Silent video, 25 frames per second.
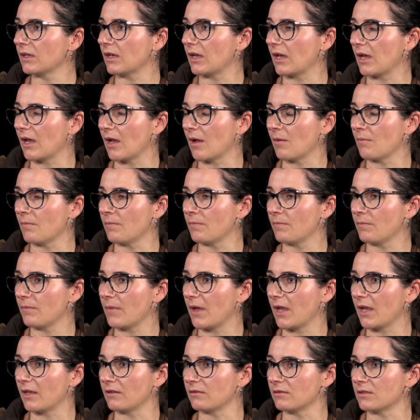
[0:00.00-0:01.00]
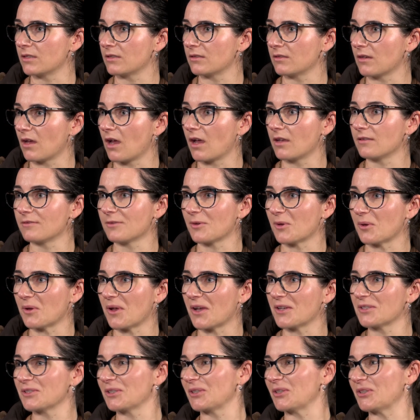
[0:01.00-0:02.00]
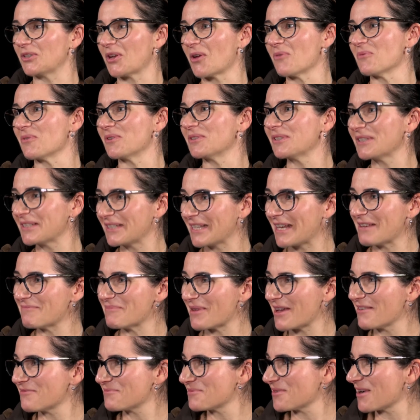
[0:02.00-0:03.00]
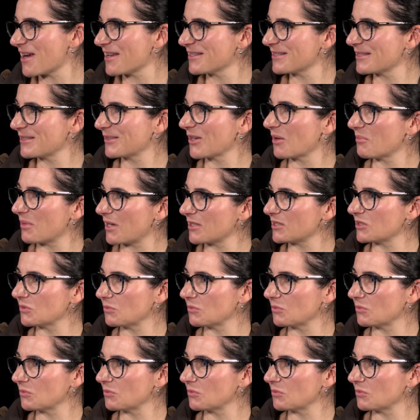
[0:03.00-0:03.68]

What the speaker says: And I certainly don't want to see beef prices go back